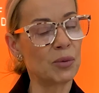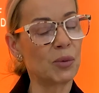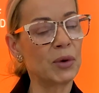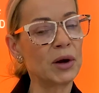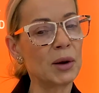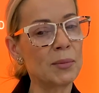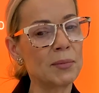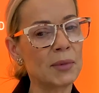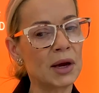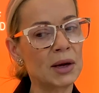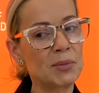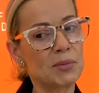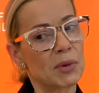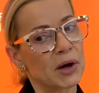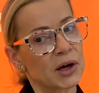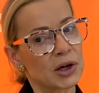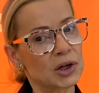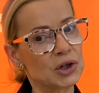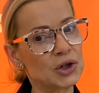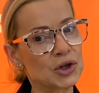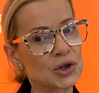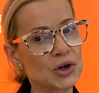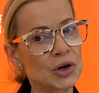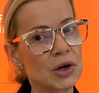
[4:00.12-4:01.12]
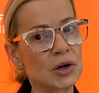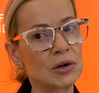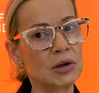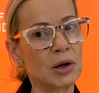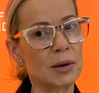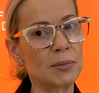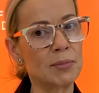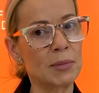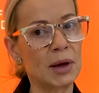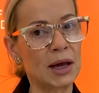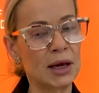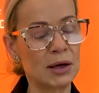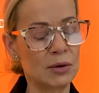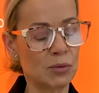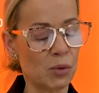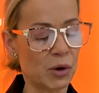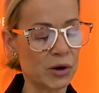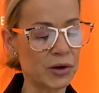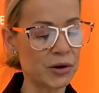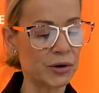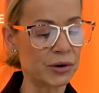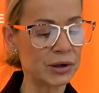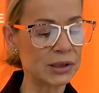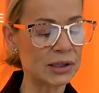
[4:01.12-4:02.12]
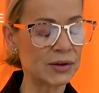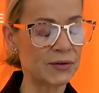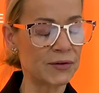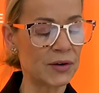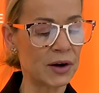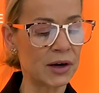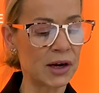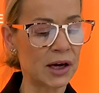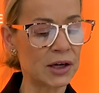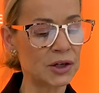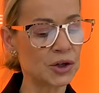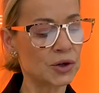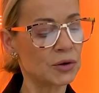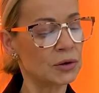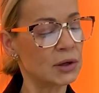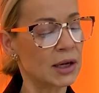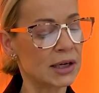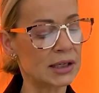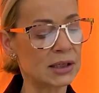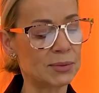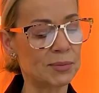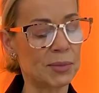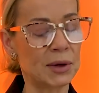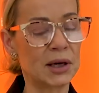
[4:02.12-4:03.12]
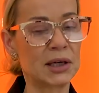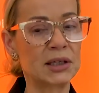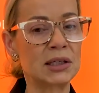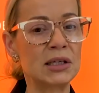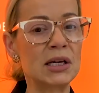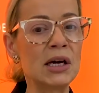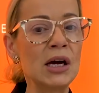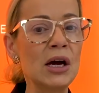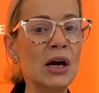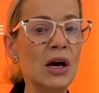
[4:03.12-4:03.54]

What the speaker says: when I mean by control, I mean whether it's a financial aspect,